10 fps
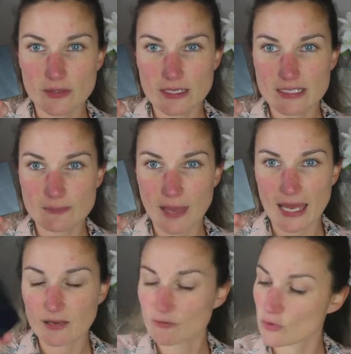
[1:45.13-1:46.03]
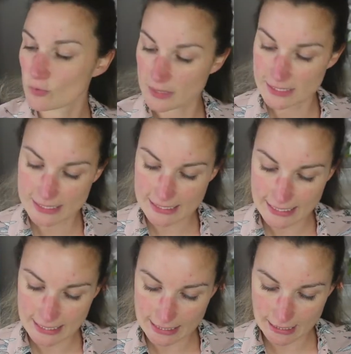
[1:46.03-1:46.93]
this palette from
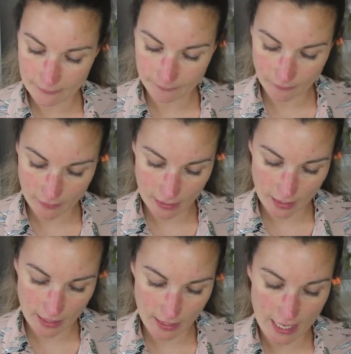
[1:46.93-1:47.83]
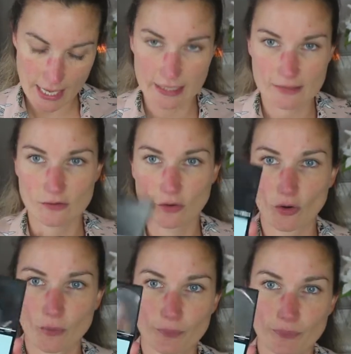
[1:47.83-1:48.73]
Sleek, and it's
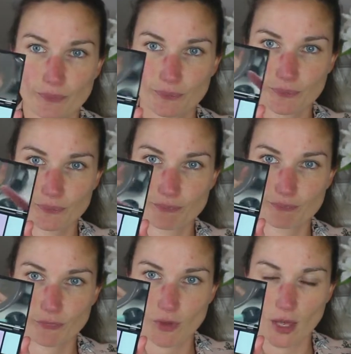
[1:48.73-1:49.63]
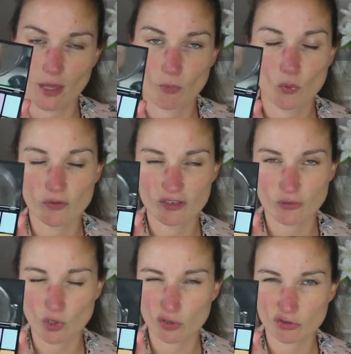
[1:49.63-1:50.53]
got all the
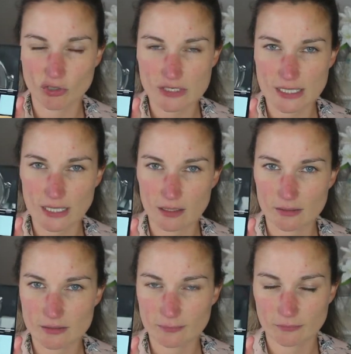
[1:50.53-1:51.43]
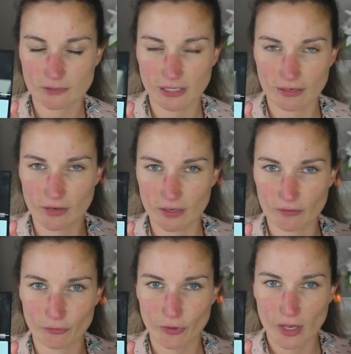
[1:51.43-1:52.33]
different contrasting colours to get rid
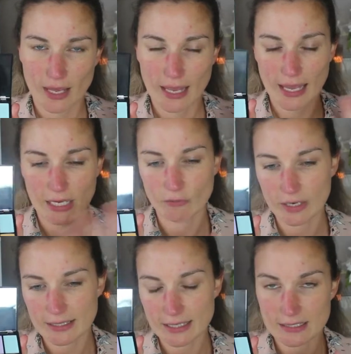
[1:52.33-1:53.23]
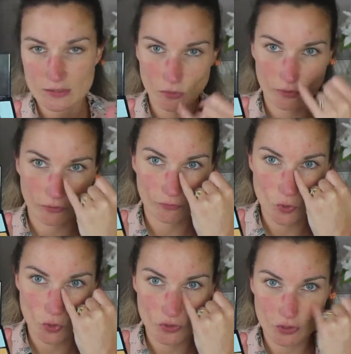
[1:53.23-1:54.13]
of any redness or if you've
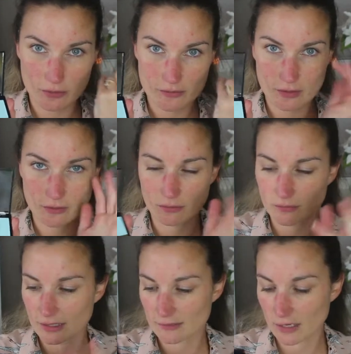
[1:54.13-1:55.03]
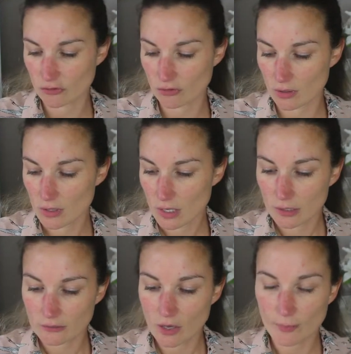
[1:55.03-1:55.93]
got dark circles, etc.
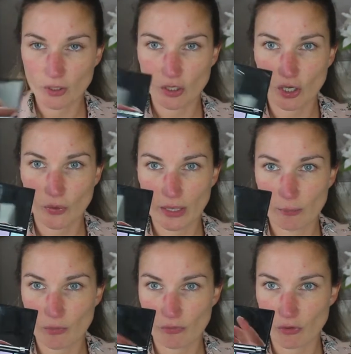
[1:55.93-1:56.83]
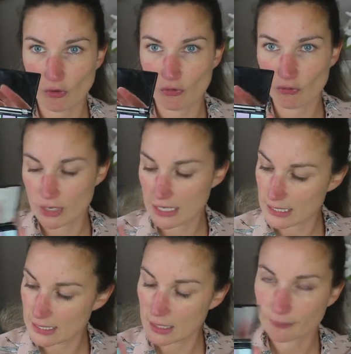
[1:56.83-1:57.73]
So I'm going to go in with the
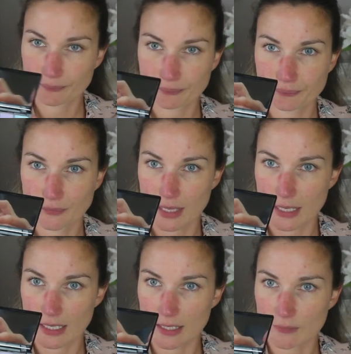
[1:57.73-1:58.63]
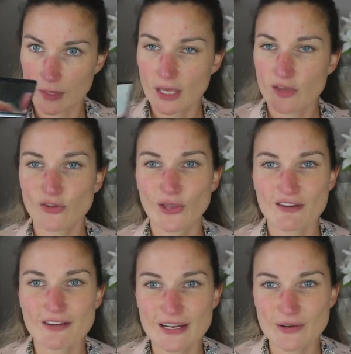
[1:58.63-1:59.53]
green here. If you
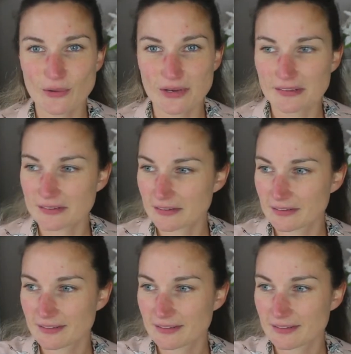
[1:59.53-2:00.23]
hear any noise,